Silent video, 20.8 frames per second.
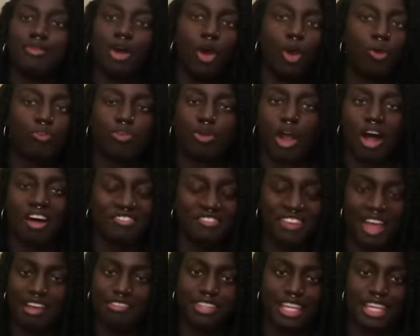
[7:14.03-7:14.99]
overall
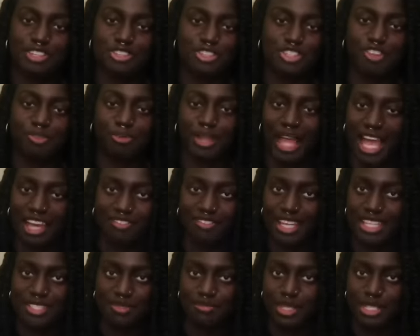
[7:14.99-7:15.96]
foundation of
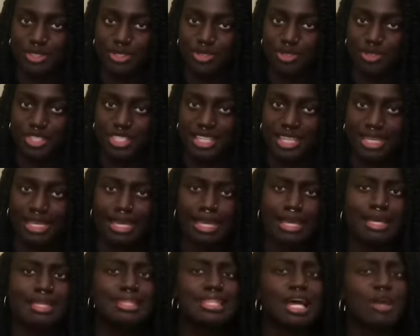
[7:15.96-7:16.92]
blackface minstrelsy
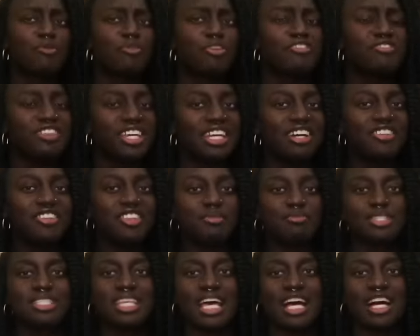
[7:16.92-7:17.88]
that reveal
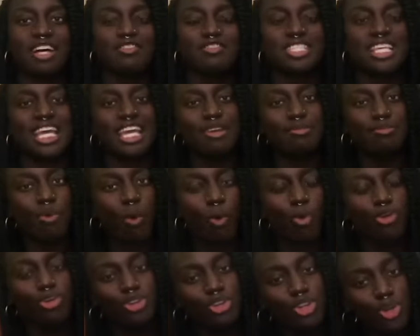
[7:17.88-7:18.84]
themselves in
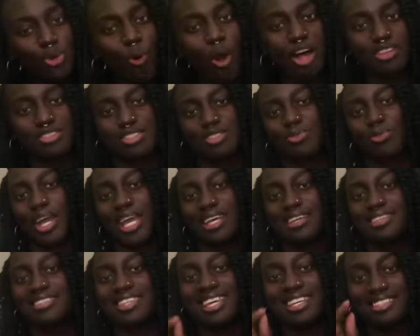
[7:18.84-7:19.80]
more nuanced
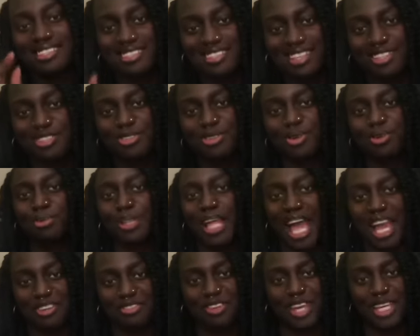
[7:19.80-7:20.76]
ways in digital
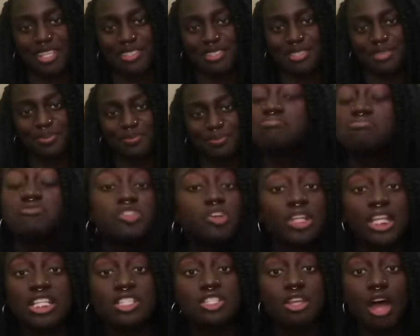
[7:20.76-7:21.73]
blackface.
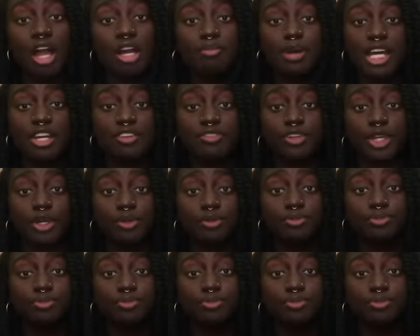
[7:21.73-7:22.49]
So let's talk about a few.